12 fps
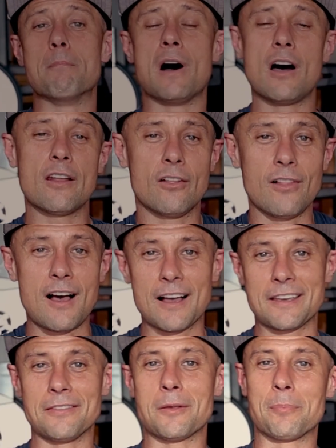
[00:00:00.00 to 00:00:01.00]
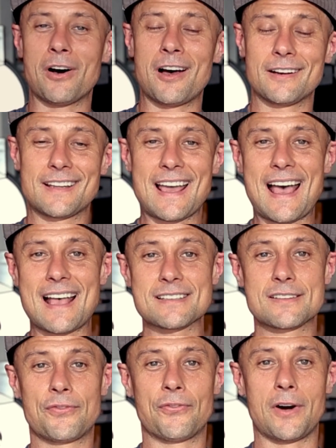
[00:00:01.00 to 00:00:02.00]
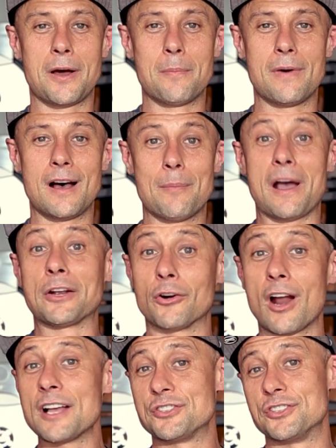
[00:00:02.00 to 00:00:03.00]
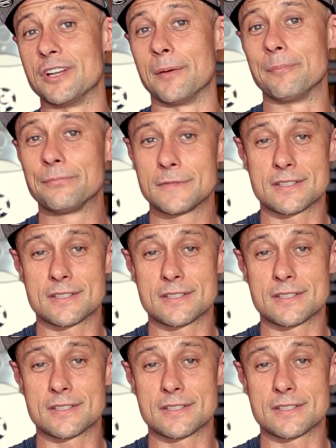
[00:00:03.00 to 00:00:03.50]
monologuing the podcast from my garage gym.